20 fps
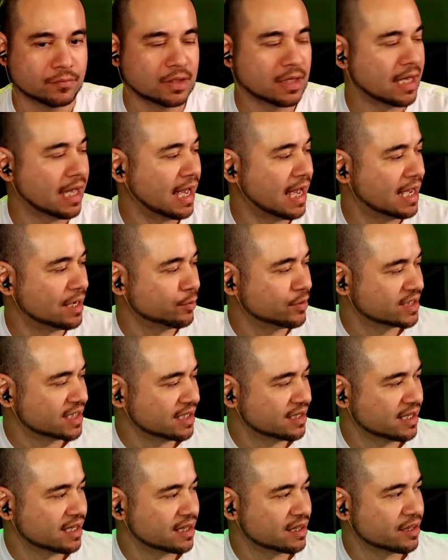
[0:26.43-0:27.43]
And we're
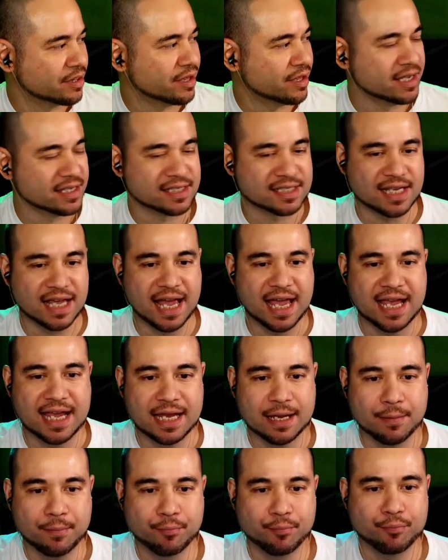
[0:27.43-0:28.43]
saying that there's
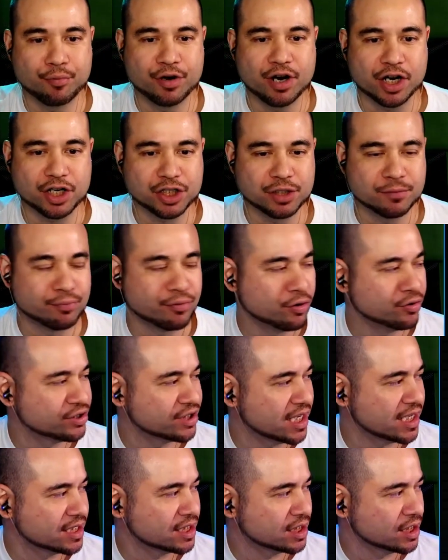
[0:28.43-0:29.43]
a production
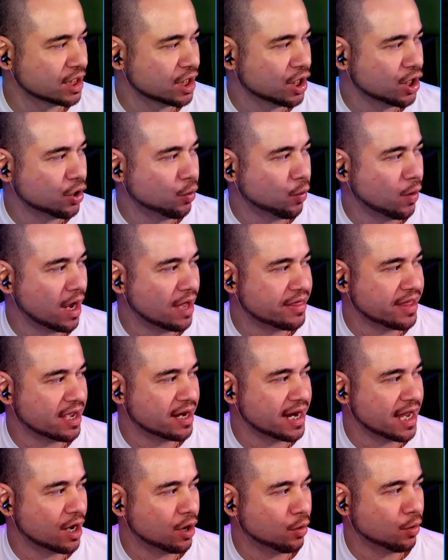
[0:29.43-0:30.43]
process where they are
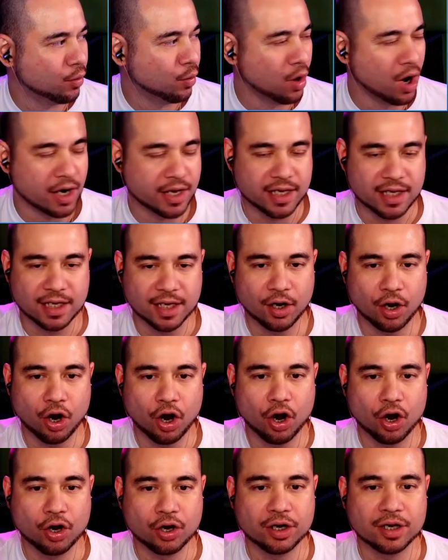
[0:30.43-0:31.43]
now working
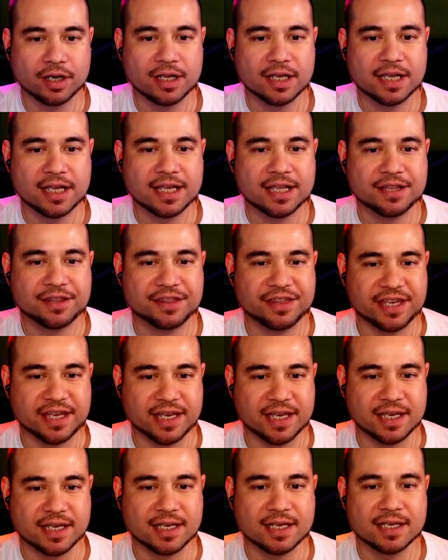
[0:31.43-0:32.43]
on
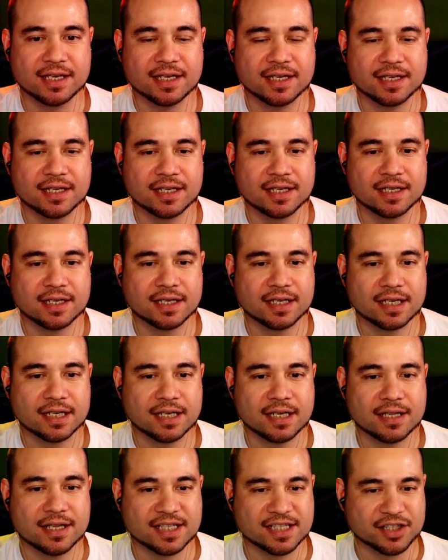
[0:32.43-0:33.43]
the,
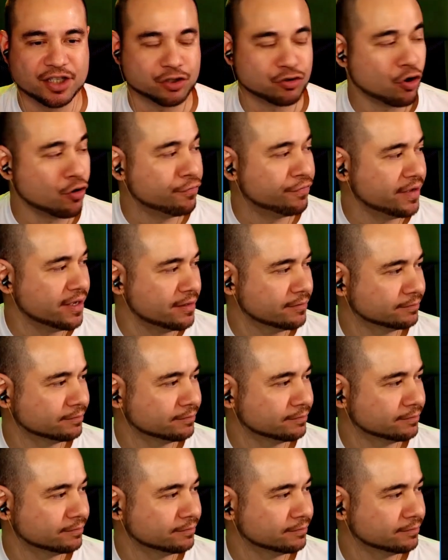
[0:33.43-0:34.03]
this is a trophy,